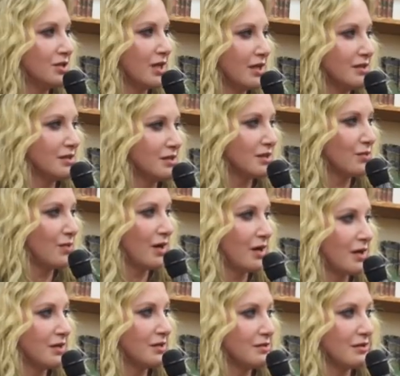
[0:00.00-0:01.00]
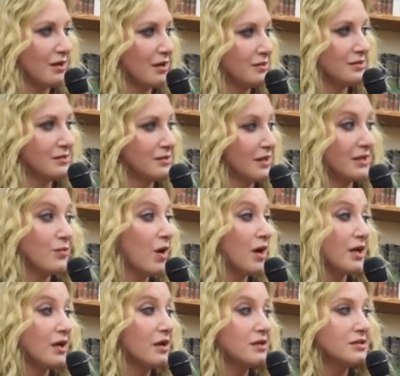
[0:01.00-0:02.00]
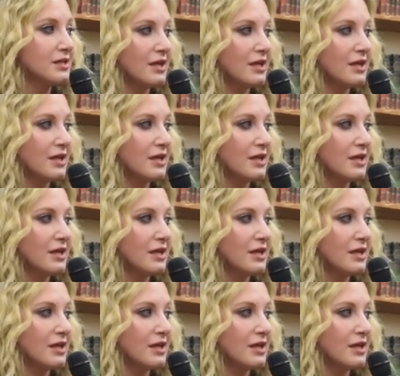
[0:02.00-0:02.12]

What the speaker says: chance to walk in on, like, walking on